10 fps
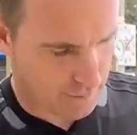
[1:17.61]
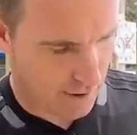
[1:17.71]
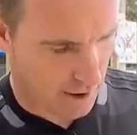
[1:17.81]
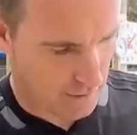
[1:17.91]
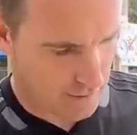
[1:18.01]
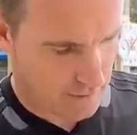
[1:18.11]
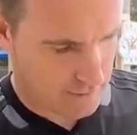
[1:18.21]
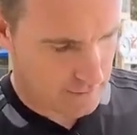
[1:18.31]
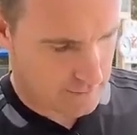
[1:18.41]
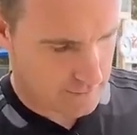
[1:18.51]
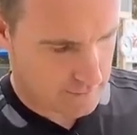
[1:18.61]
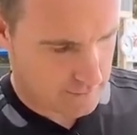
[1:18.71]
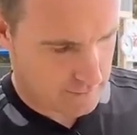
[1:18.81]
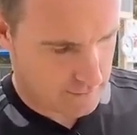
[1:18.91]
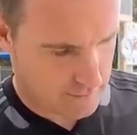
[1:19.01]
Pro
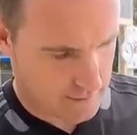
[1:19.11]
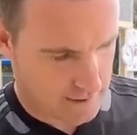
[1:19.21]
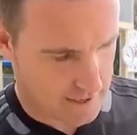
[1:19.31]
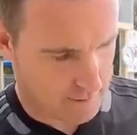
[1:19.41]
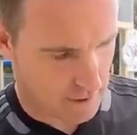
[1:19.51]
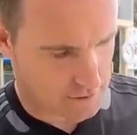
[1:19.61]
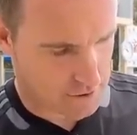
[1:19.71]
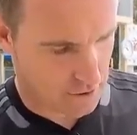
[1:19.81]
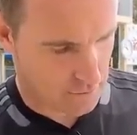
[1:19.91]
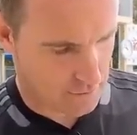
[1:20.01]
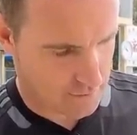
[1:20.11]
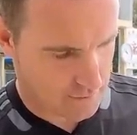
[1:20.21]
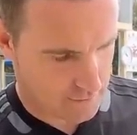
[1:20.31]
in mode 2